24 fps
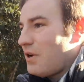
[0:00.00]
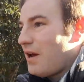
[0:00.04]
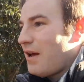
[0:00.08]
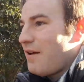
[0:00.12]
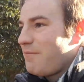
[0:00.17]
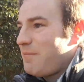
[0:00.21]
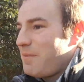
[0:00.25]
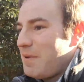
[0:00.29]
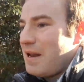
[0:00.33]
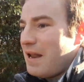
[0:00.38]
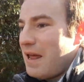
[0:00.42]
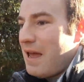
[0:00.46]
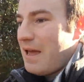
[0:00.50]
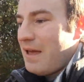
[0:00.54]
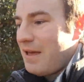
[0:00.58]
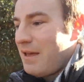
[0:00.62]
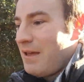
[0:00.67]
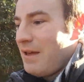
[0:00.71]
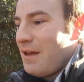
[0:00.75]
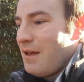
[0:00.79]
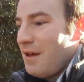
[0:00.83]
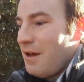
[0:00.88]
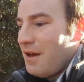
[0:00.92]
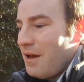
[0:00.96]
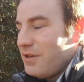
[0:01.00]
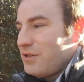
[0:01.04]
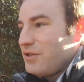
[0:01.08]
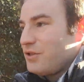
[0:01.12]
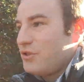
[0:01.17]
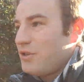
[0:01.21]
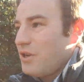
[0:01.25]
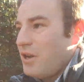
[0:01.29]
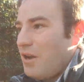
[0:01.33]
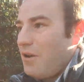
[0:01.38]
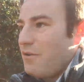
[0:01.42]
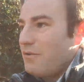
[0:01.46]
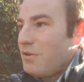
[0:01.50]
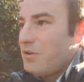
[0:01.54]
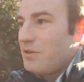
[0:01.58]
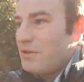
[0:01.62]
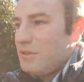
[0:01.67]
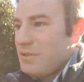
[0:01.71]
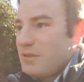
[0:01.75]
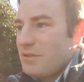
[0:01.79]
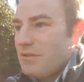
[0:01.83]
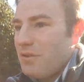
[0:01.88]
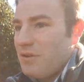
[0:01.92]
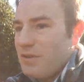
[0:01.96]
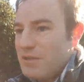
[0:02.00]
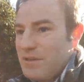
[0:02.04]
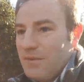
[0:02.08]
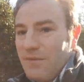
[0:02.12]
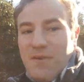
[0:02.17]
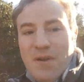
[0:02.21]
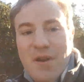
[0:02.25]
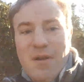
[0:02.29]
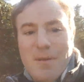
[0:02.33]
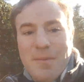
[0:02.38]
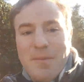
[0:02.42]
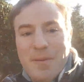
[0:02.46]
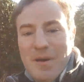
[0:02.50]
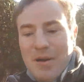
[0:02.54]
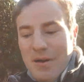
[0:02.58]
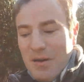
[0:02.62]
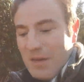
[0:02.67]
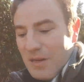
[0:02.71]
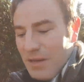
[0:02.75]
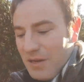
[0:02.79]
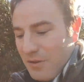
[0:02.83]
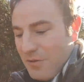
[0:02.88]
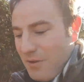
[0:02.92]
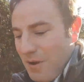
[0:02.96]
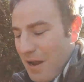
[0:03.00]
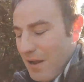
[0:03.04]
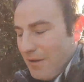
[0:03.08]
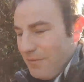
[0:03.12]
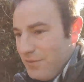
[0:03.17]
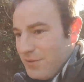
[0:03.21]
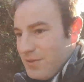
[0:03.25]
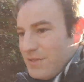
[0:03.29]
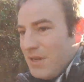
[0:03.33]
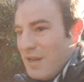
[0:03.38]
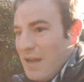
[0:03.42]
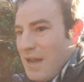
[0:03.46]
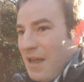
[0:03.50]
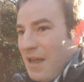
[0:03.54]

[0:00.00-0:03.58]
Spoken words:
I have been there as a child because it's got a safari park in the grounds.